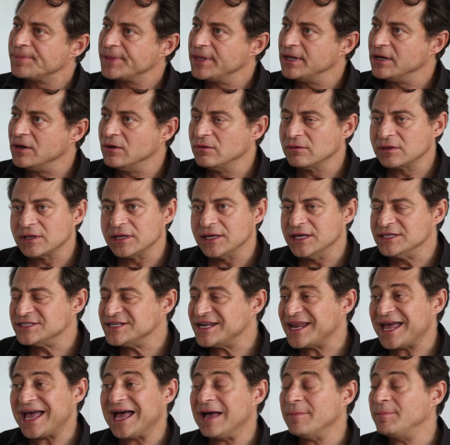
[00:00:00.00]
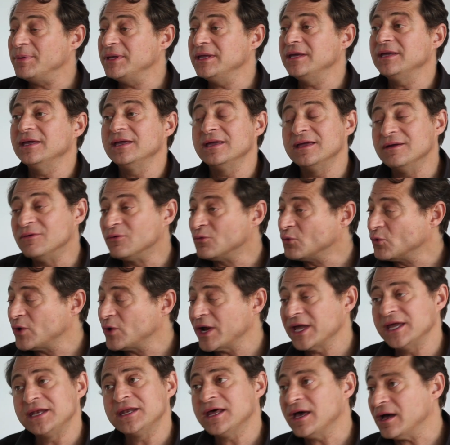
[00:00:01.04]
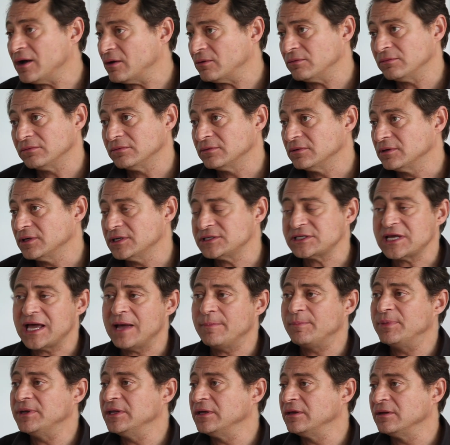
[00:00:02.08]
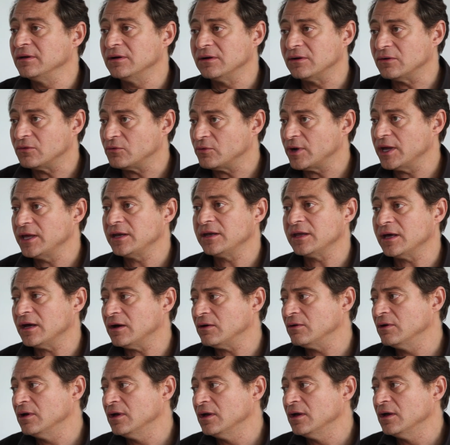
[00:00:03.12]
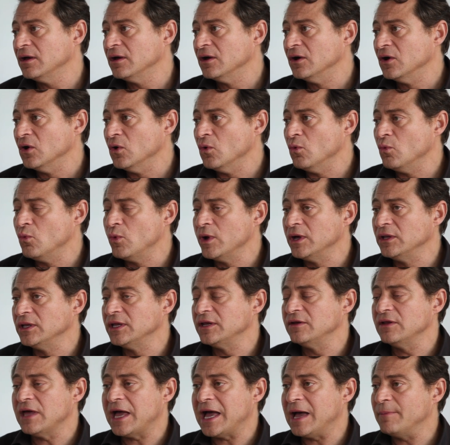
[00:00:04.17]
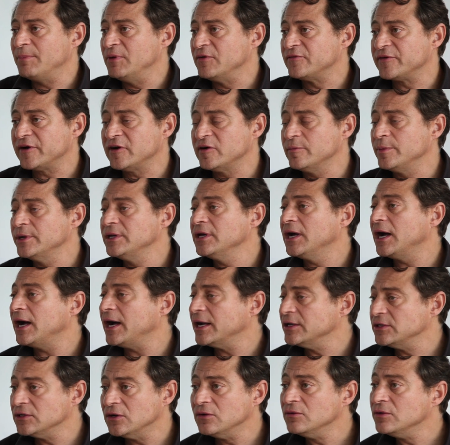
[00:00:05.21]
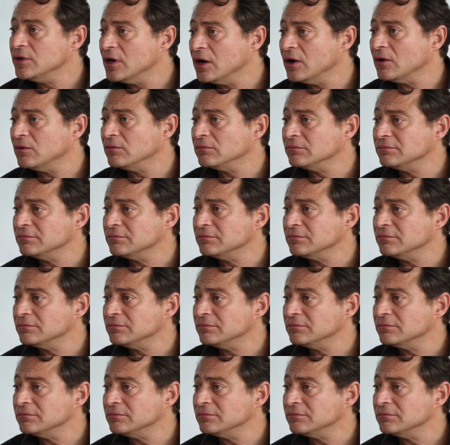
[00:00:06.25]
is it happening right now? It's happening right now. Will it happen for everybody? I don't know.